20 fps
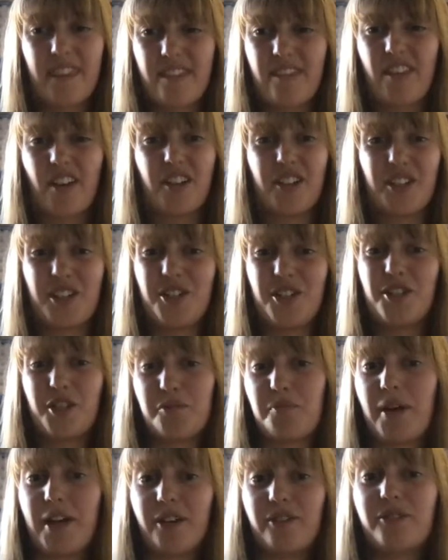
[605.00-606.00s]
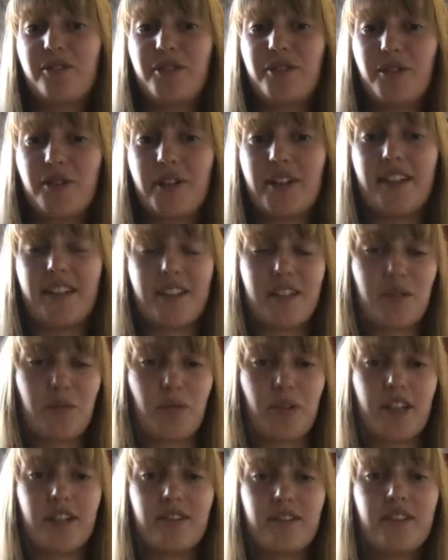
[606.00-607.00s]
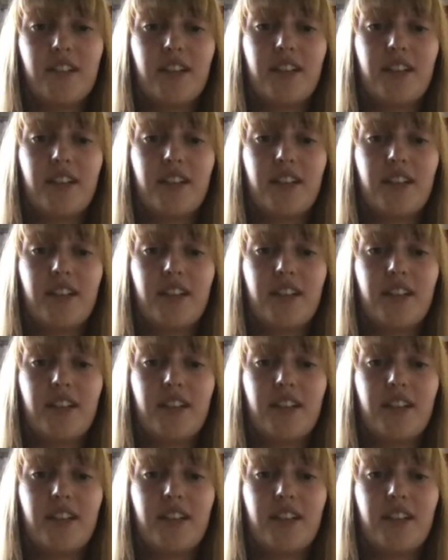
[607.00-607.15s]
dunnage smell to it as well.